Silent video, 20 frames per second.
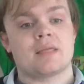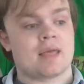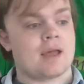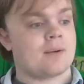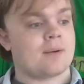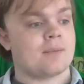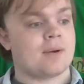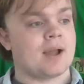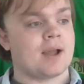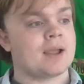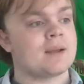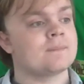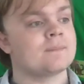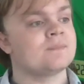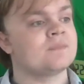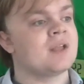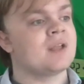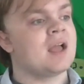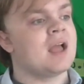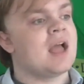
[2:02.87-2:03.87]
that way.
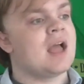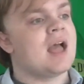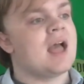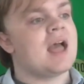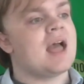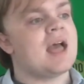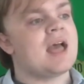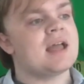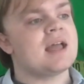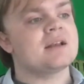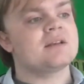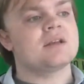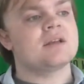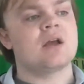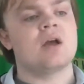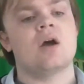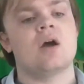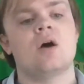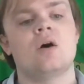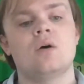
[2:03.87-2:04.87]
And
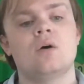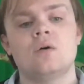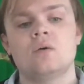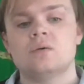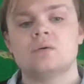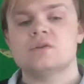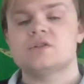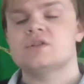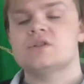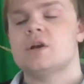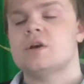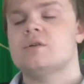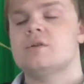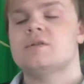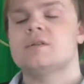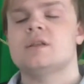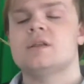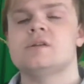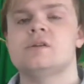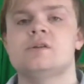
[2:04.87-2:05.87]
also,
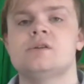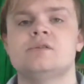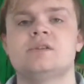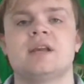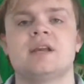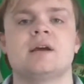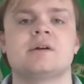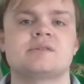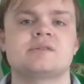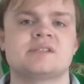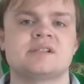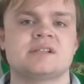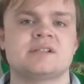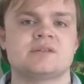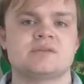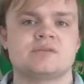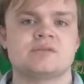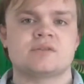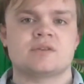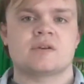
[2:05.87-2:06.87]
the new DLC
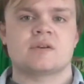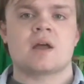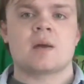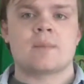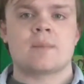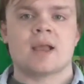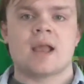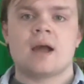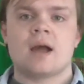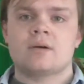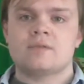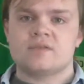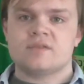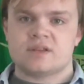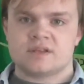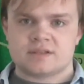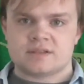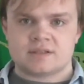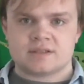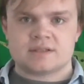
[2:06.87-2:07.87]
is also coming out
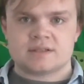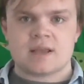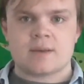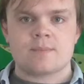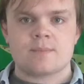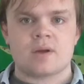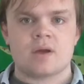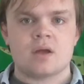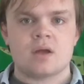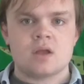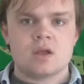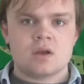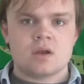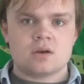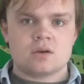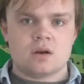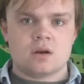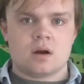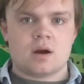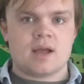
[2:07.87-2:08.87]
this December,
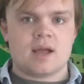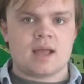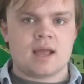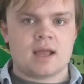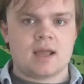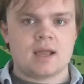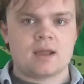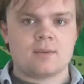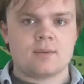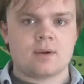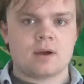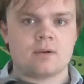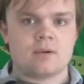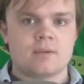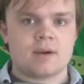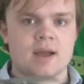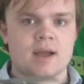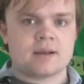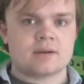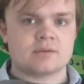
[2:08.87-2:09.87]
Not
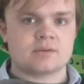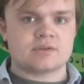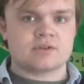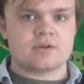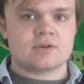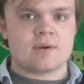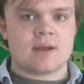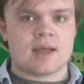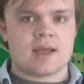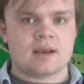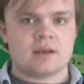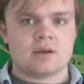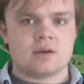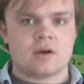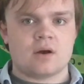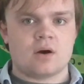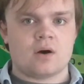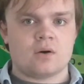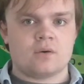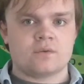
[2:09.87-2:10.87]
Hero and also End
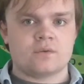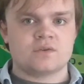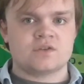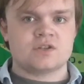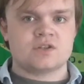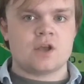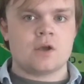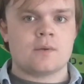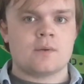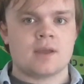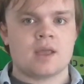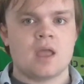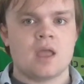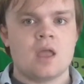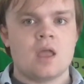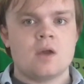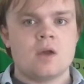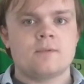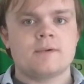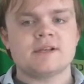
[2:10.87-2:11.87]
of Surrey.
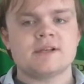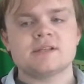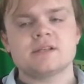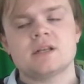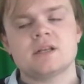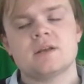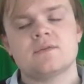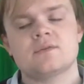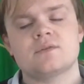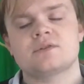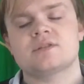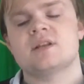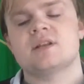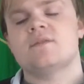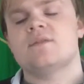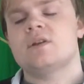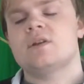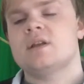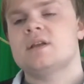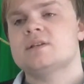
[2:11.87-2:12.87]
Resident Evil
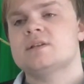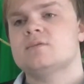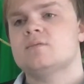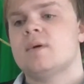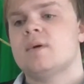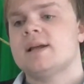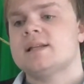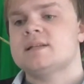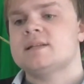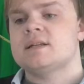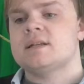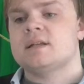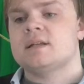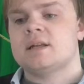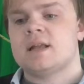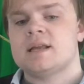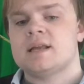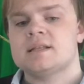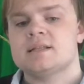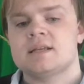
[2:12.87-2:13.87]
7 is rated
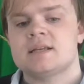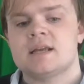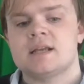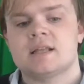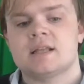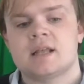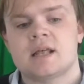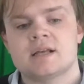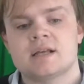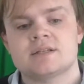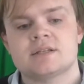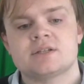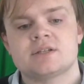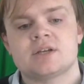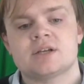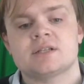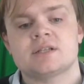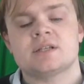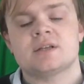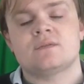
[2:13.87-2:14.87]
at 18 and I
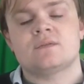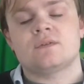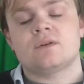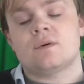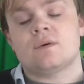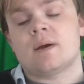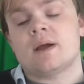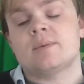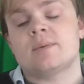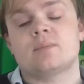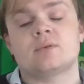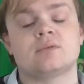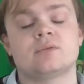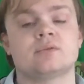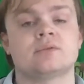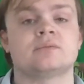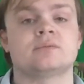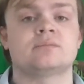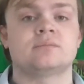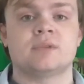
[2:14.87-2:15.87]
suggest if you're
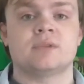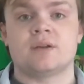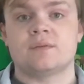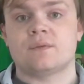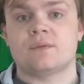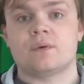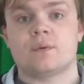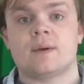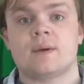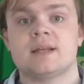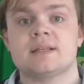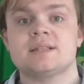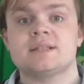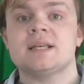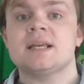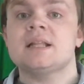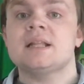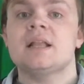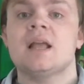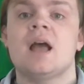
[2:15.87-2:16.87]
able if you're
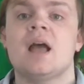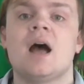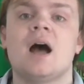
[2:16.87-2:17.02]
18